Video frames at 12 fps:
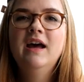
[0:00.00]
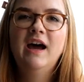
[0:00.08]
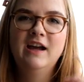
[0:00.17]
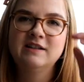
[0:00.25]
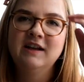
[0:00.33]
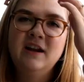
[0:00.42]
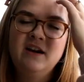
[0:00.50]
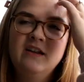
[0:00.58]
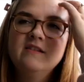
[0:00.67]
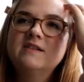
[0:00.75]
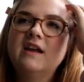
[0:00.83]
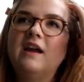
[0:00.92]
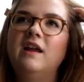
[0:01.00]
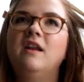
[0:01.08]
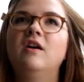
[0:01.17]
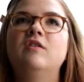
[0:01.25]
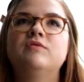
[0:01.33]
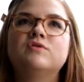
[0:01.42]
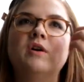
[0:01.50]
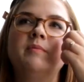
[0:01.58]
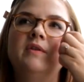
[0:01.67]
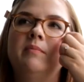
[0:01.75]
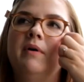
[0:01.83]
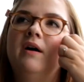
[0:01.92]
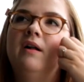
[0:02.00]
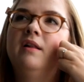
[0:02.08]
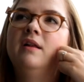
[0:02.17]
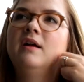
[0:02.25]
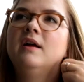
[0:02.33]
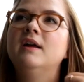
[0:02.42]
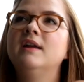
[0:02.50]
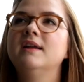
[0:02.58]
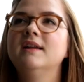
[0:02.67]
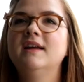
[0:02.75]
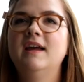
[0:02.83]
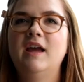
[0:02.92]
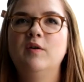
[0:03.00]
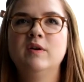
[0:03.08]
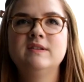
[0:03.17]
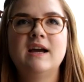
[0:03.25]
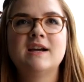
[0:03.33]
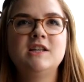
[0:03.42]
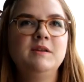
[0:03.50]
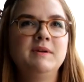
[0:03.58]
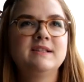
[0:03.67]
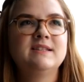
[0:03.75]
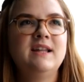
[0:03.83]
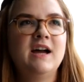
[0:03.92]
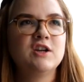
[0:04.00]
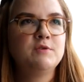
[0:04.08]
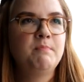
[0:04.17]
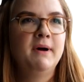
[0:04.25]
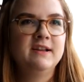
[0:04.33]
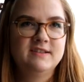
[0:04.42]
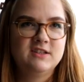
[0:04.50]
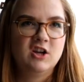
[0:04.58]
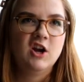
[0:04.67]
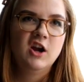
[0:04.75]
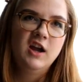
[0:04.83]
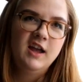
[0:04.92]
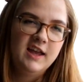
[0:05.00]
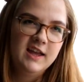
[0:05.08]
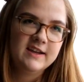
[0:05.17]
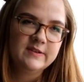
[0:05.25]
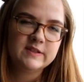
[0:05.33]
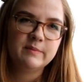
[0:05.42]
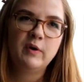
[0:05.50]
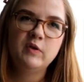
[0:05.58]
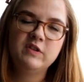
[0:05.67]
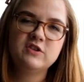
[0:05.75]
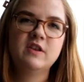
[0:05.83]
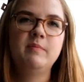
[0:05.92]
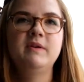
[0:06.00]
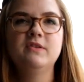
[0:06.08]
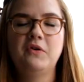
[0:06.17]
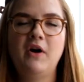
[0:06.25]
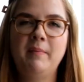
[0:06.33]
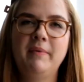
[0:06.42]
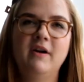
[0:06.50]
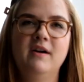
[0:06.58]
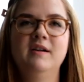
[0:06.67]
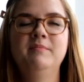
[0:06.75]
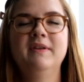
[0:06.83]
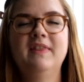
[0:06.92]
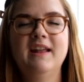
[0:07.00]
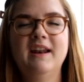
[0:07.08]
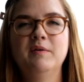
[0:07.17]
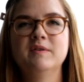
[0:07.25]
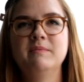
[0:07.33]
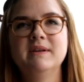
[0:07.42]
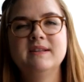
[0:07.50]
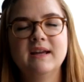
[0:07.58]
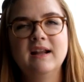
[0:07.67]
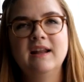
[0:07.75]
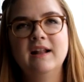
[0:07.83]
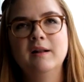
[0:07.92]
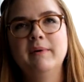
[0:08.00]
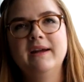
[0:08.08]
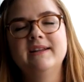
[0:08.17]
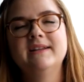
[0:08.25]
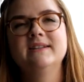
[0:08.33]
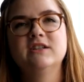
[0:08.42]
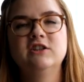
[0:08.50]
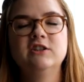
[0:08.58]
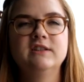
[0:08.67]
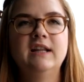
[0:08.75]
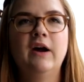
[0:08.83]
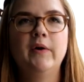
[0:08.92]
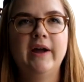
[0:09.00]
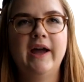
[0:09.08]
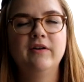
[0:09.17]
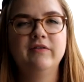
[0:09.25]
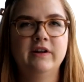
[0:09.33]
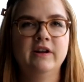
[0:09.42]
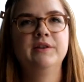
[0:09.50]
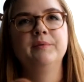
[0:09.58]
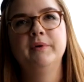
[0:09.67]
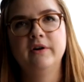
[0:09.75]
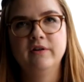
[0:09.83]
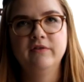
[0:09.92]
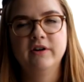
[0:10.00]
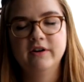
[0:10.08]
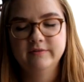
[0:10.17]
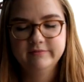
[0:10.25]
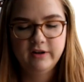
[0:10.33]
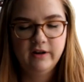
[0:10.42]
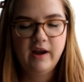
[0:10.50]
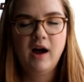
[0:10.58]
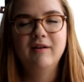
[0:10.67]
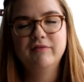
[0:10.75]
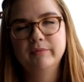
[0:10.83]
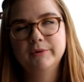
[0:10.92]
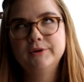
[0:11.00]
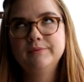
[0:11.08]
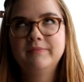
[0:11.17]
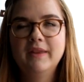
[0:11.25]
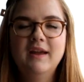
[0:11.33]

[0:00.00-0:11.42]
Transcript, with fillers: I had to get another skein of Drops Nepal. It was actually my stash buster. It was supposed to just be scrap yarn, but then I was missing a little bit. So now I have another ball of yarn, or like half a ball.